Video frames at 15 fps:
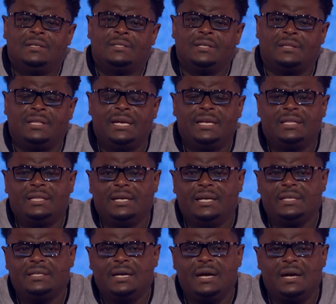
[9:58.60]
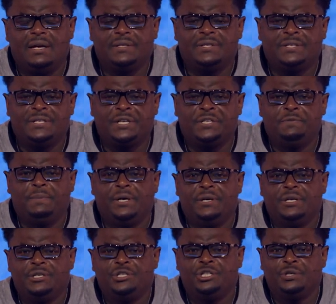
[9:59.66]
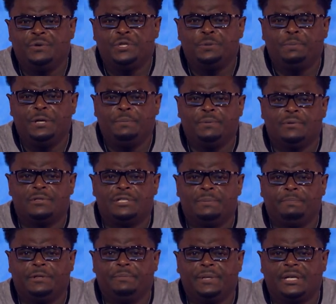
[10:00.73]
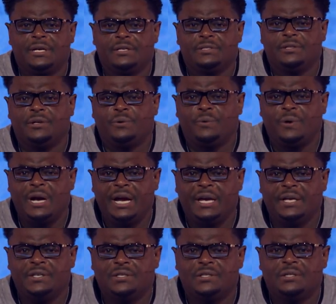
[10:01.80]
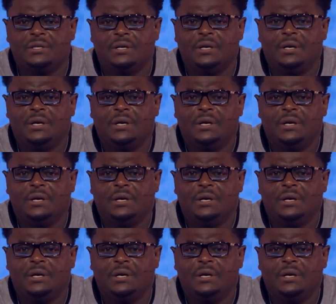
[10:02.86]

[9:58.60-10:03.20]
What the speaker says: To think that 6 million Jewish people, simply because of their race,